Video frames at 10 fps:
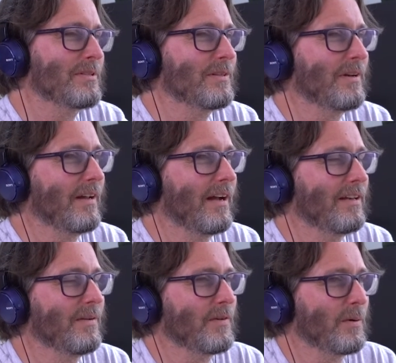But also I
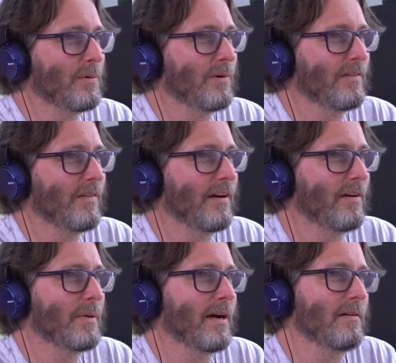loved your point
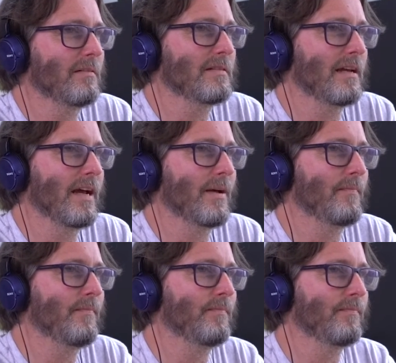there about
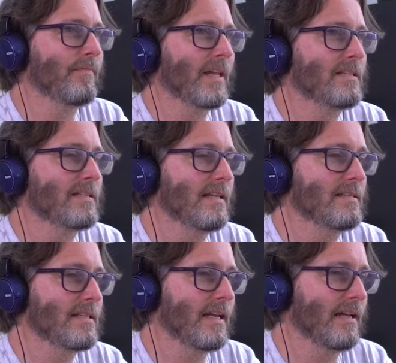
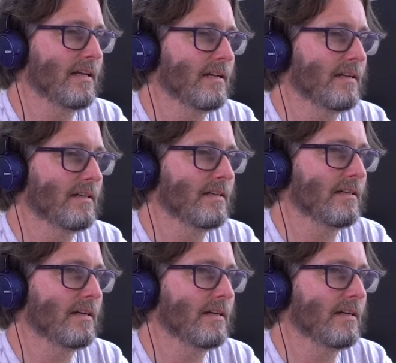sensing